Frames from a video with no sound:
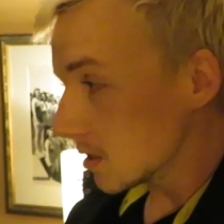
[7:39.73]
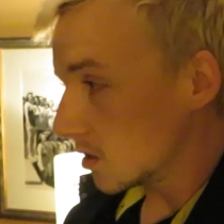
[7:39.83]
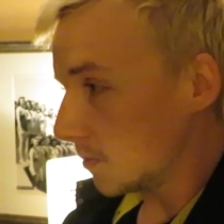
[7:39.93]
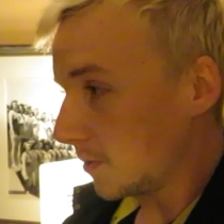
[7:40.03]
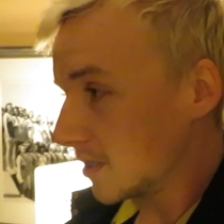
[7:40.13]

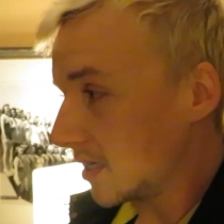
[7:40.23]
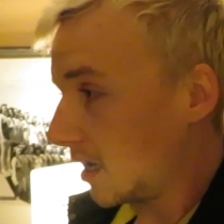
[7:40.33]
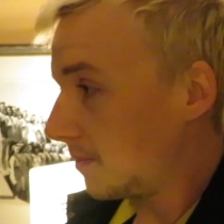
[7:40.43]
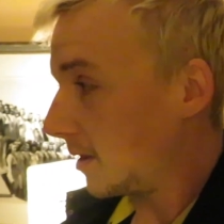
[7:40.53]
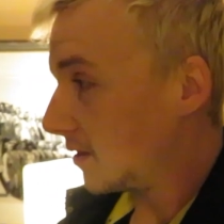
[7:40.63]
super
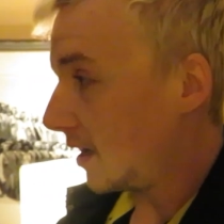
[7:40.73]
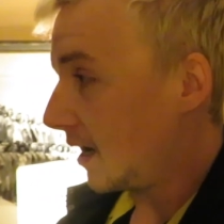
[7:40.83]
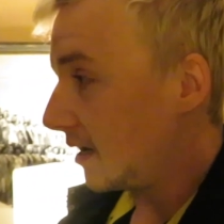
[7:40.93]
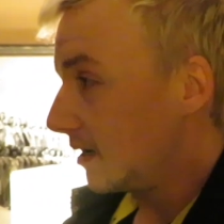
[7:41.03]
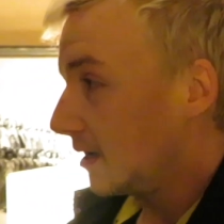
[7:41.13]
excited about
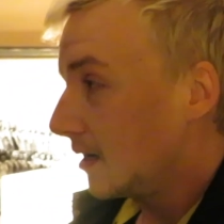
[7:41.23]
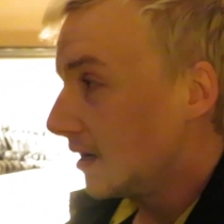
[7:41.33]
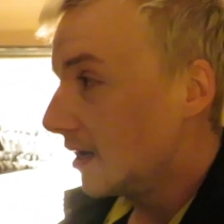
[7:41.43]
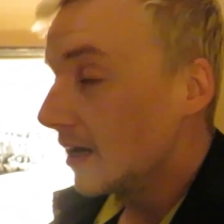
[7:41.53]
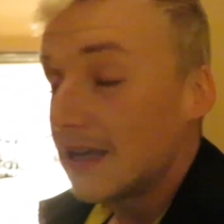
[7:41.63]
that.
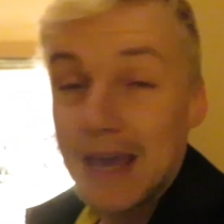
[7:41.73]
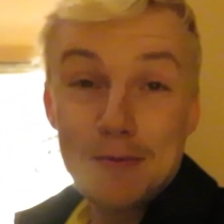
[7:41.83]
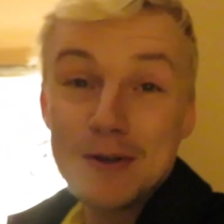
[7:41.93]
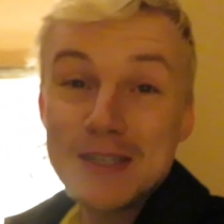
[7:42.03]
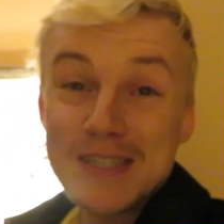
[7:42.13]

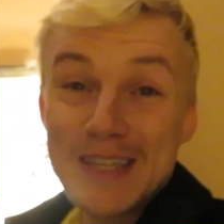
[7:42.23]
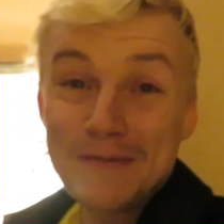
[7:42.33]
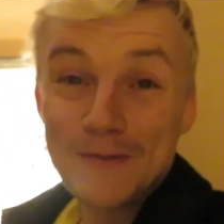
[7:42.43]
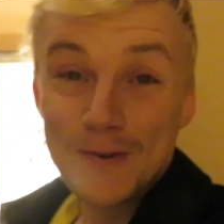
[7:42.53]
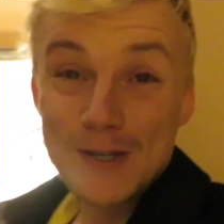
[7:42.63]
Can't wait to see
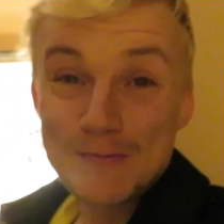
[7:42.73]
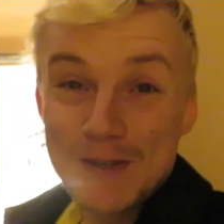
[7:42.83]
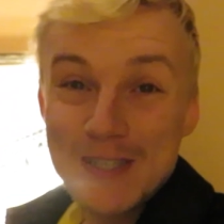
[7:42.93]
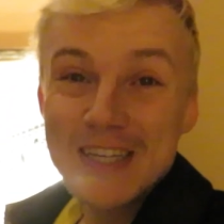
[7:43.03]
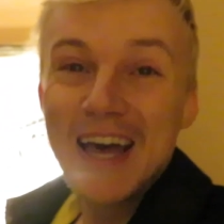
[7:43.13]
them for
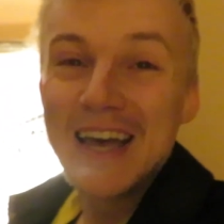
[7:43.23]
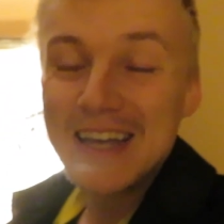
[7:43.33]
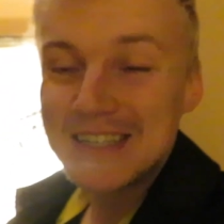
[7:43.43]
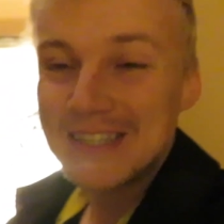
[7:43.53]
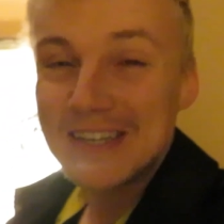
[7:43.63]
Christmas.
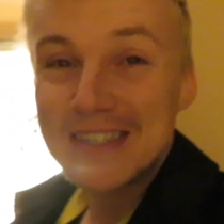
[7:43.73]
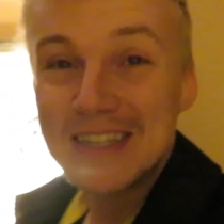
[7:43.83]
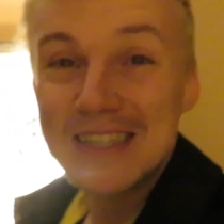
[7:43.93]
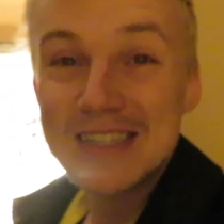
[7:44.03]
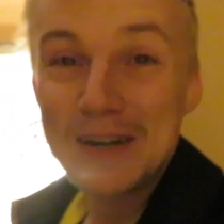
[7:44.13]
So let's
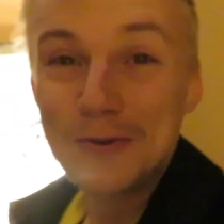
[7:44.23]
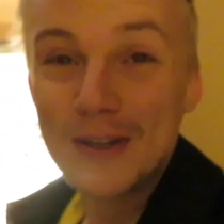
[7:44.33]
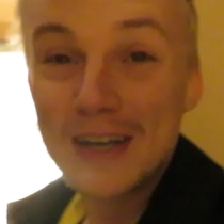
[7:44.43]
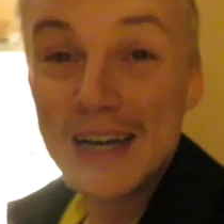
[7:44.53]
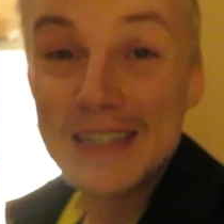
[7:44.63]
get this day
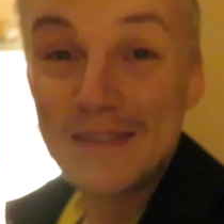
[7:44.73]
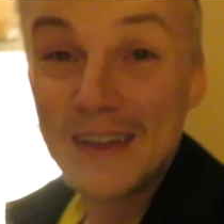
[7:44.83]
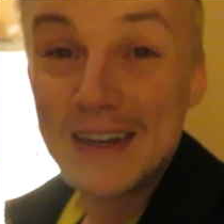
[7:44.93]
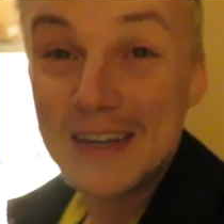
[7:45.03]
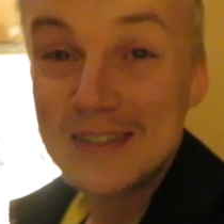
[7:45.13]
rolling, guys. I have to head